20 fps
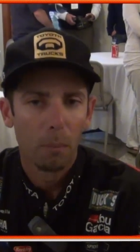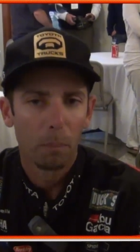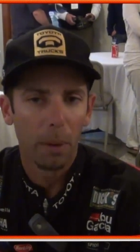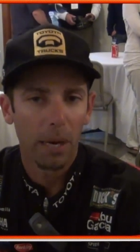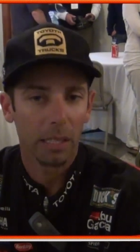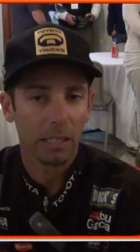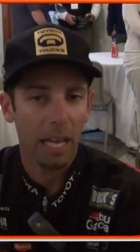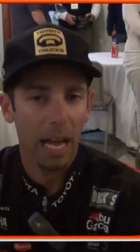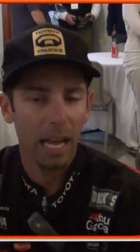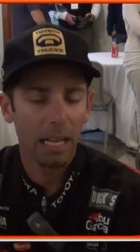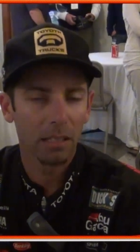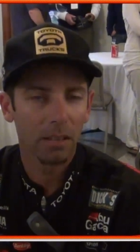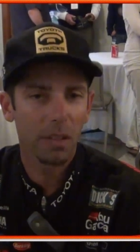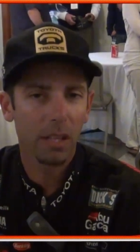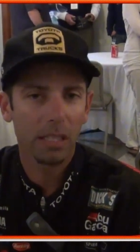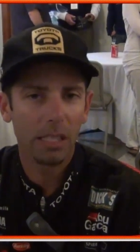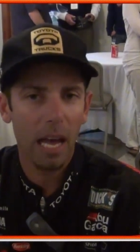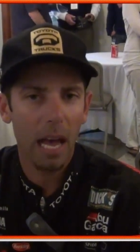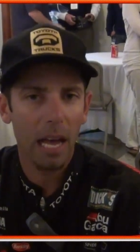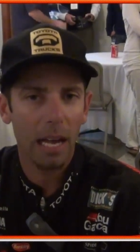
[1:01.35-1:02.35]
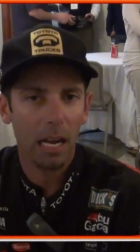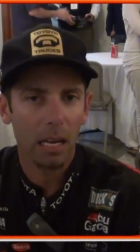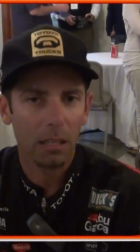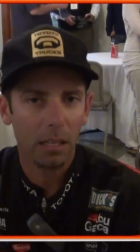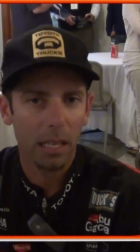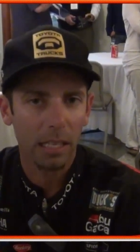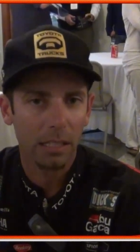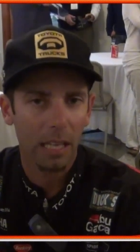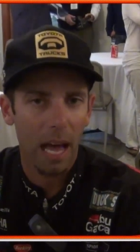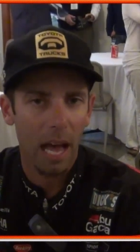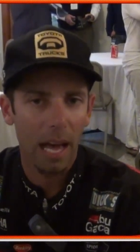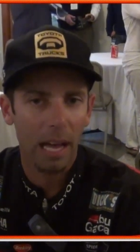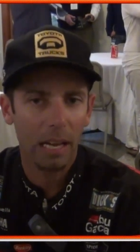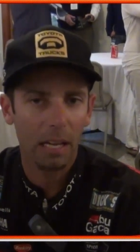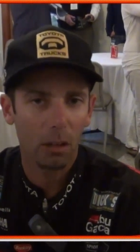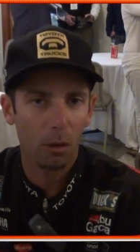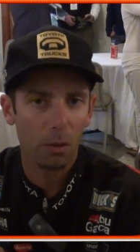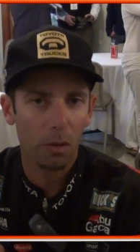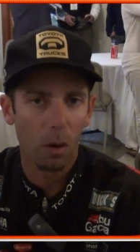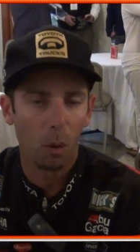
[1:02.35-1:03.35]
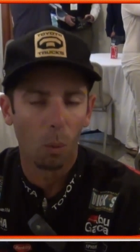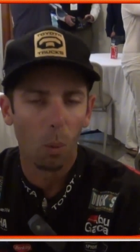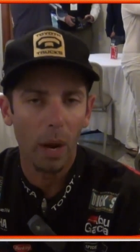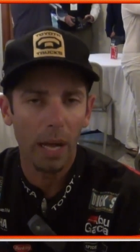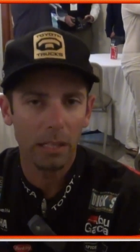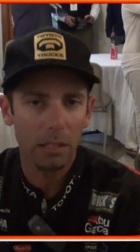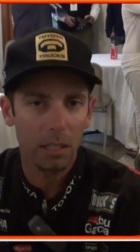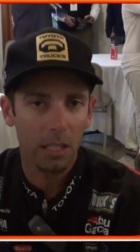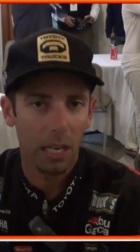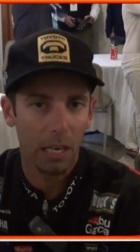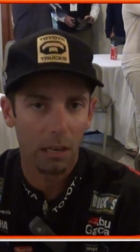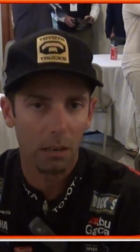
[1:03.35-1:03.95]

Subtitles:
But at the end of the day, I think the angler that wins